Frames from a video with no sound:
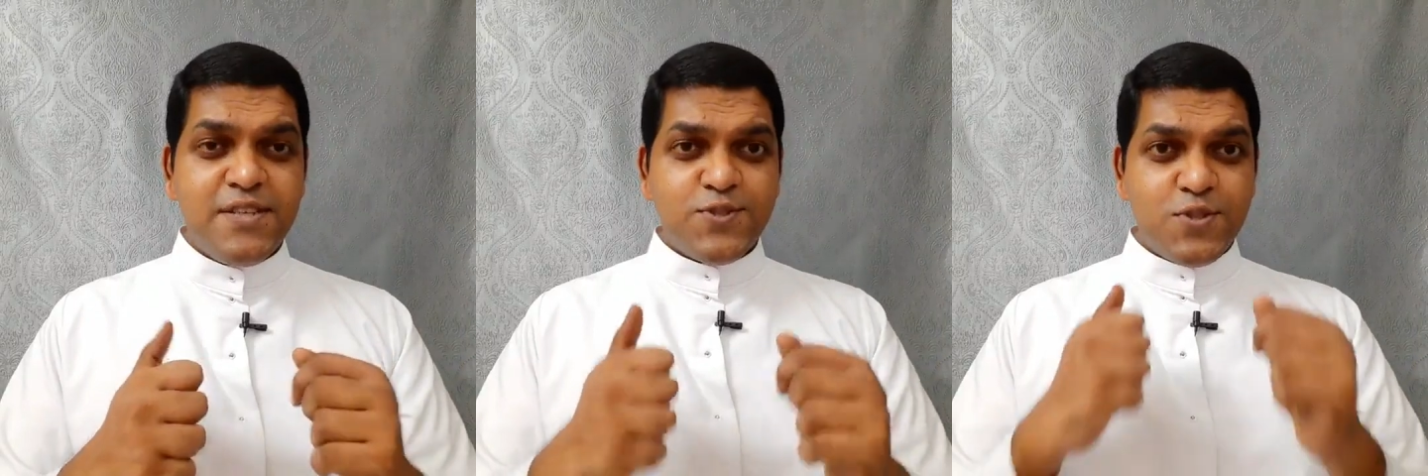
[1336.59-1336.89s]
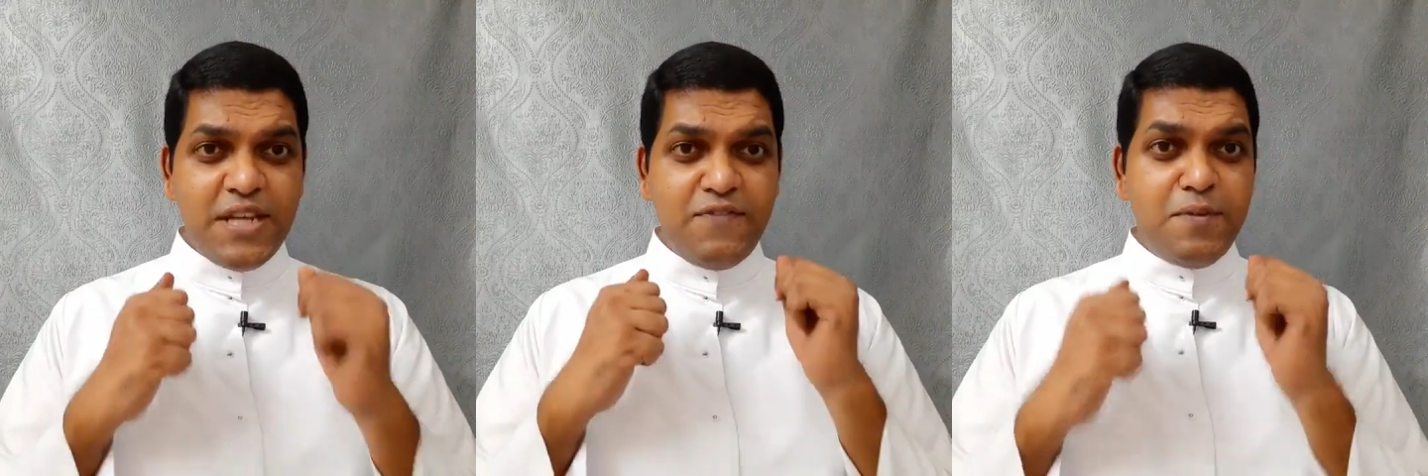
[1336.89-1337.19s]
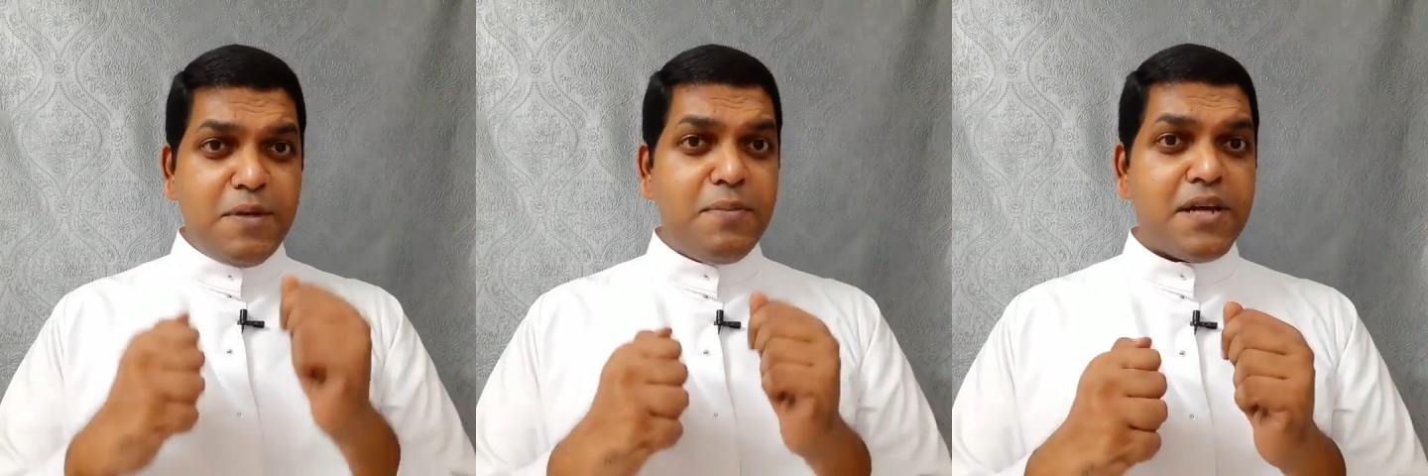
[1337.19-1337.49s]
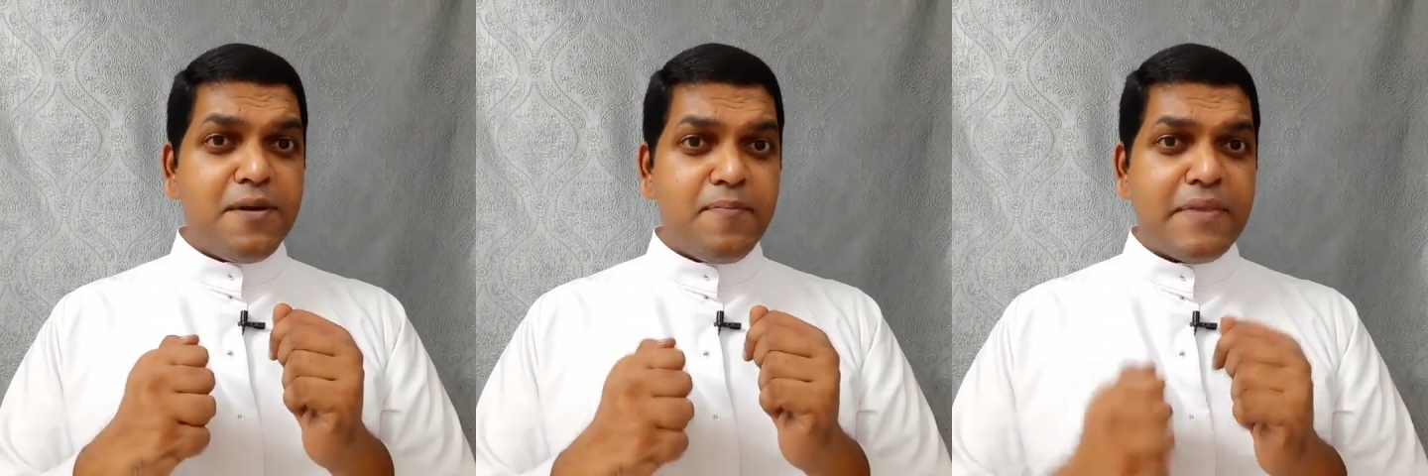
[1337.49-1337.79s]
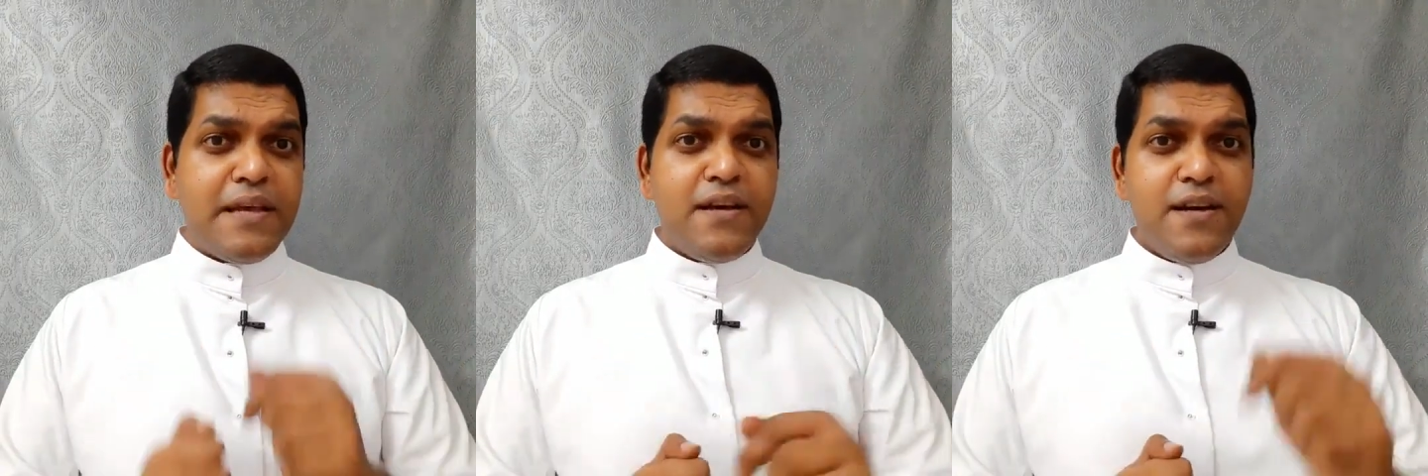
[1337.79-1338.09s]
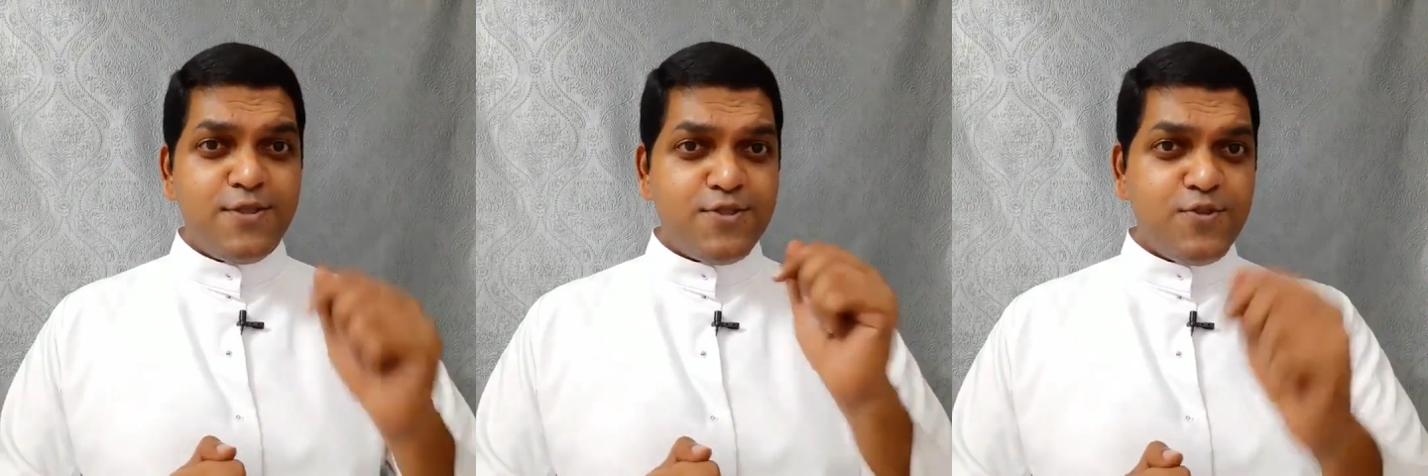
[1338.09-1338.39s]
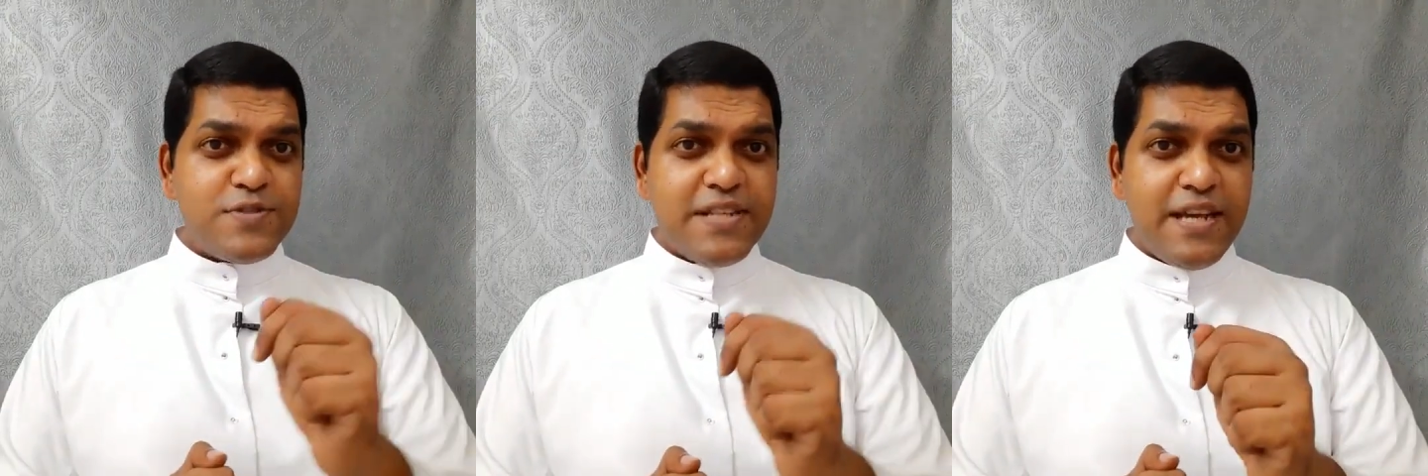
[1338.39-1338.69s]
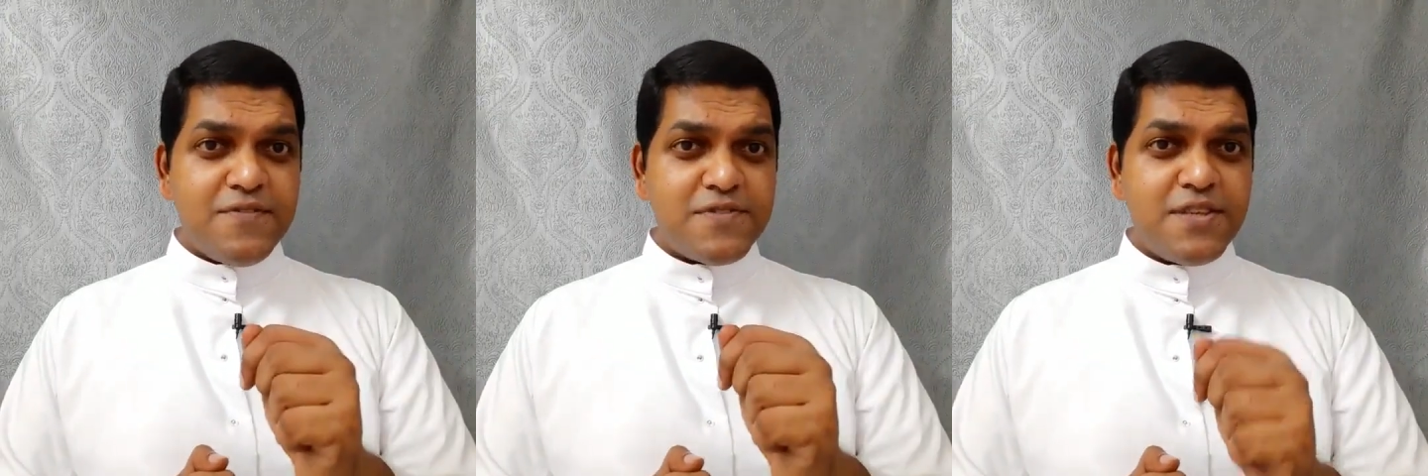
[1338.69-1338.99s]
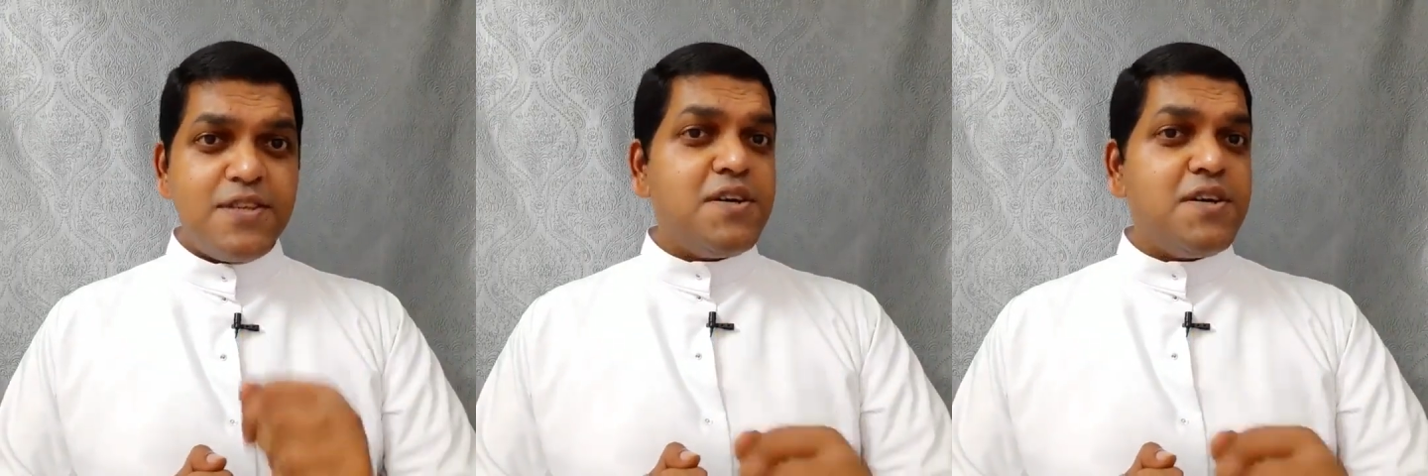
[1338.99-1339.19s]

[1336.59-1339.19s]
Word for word: so that we may become her true slaves,